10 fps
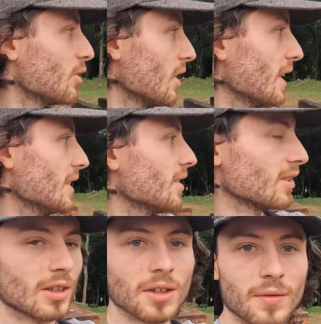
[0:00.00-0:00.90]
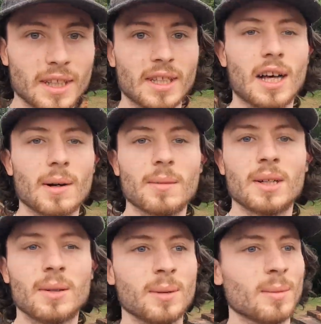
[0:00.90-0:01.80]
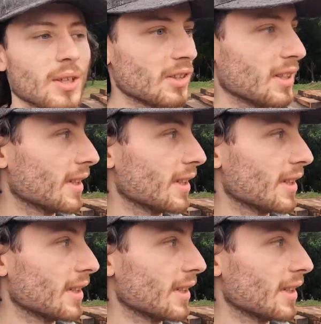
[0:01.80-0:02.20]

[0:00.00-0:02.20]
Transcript: is related to Vietnam, because